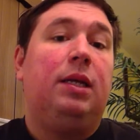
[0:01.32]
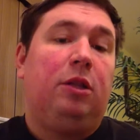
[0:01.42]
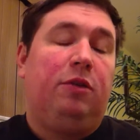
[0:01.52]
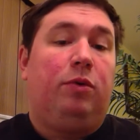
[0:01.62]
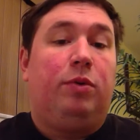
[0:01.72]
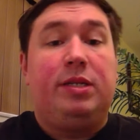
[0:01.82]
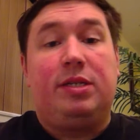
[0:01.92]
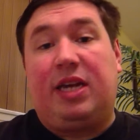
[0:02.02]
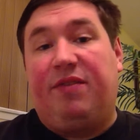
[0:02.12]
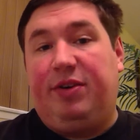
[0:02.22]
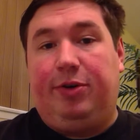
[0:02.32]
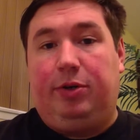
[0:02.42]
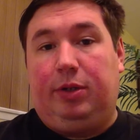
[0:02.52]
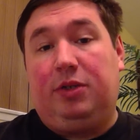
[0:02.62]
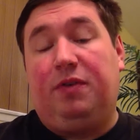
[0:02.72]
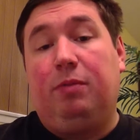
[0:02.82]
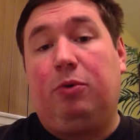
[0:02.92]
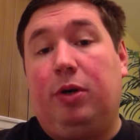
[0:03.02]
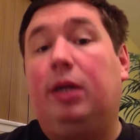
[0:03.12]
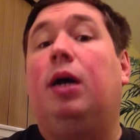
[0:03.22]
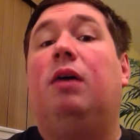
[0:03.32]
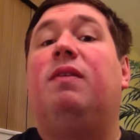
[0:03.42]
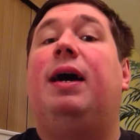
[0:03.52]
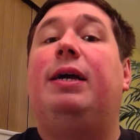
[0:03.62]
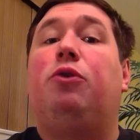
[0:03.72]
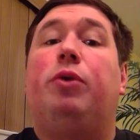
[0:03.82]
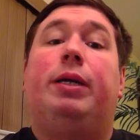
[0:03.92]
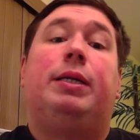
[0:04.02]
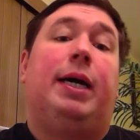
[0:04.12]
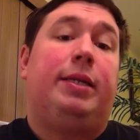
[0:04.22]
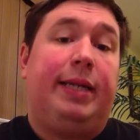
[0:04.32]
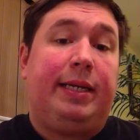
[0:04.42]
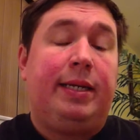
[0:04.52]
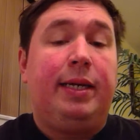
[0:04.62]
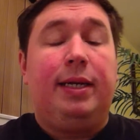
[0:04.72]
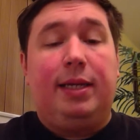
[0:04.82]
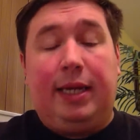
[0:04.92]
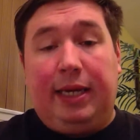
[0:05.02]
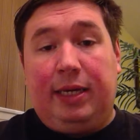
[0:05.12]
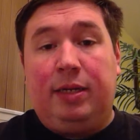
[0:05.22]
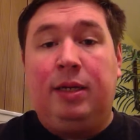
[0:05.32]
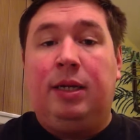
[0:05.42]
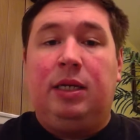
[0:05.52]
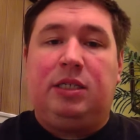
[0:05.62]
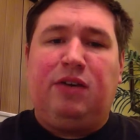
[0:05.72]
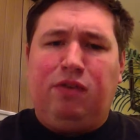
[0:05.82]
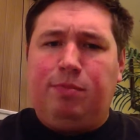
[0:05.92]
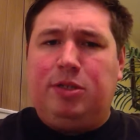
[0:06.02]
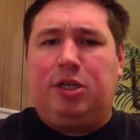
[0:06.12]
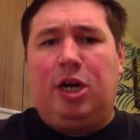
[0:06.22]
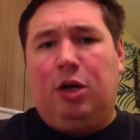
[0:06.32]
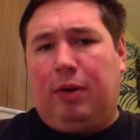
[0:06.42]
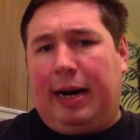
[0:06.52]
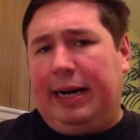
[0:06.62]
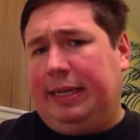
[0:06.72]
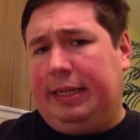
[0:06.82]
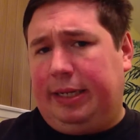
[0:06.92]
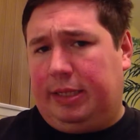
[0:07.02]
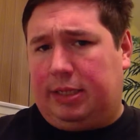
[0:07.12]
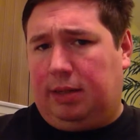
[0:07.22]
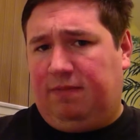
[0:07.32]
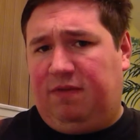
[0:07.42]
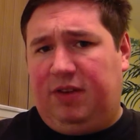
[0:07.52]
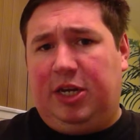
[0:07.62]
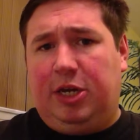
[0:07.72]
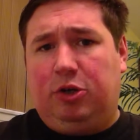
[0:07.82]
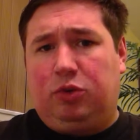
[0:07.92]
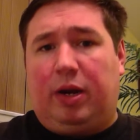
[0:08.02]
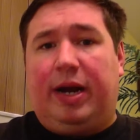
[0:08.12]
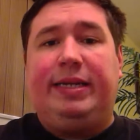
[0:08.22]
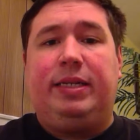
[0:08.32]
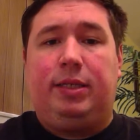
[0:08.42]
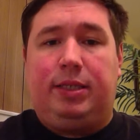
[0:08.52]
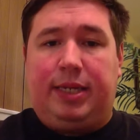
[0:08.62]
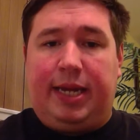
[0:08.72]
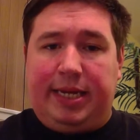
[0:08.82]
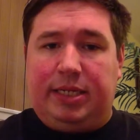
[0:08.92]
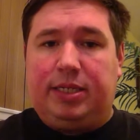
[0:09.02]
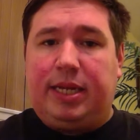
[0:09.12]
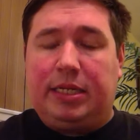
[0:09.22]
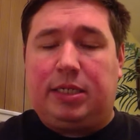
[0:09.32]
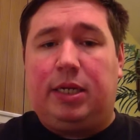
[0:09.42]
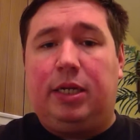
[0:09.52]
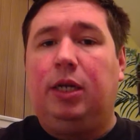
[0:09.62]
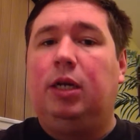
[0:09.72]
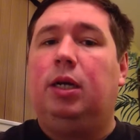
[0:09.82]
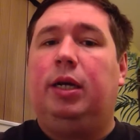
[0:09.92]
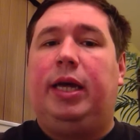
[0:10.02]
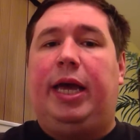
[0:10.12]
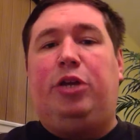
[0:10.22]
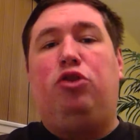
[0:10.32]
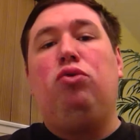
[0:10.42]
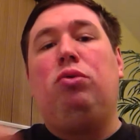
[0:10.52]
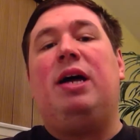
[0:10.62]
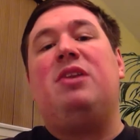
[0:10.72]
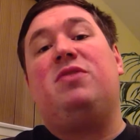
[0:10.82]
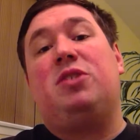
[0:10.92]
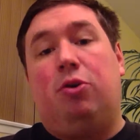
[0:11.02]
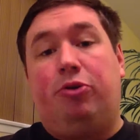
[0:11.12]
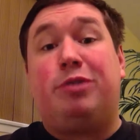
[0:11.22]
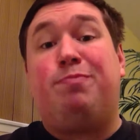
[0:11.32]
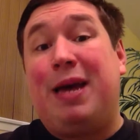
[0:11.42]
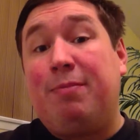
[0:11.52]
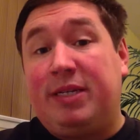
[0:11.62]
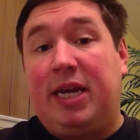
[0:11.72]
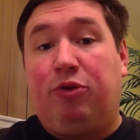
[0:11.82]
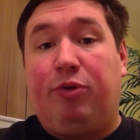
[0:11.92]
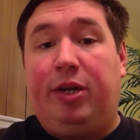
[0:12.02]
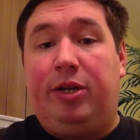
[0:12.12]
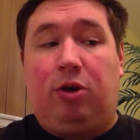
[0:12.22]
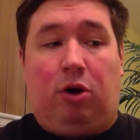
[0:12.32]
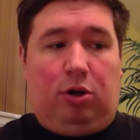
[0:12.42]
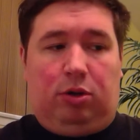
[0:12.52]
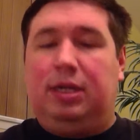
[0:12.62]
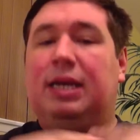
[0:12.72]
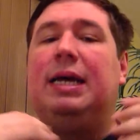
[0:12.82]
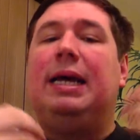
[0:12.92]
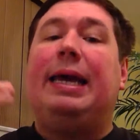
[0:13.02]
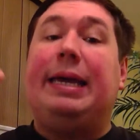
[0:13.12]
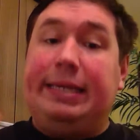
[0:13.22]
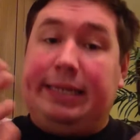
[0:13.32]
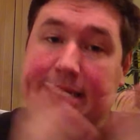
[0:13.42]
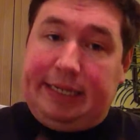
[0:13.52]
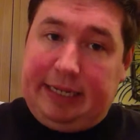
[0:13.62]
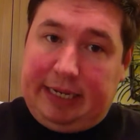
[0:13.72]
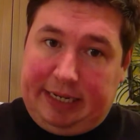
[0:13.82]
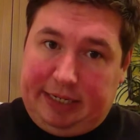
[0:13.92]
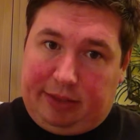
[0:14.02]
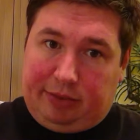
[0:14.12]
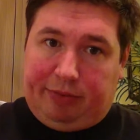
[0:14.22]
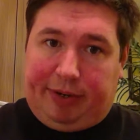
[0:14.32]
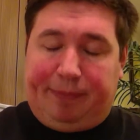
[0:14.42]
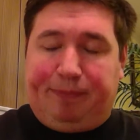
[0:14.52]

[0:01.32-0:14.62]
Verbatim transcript: Hello, everyone. This is Kevin T. Rodriguez, film critic of iCritic.net. And several months ago, I did some videos where I taste tested a new line of sodas Pepsi had created called 1893.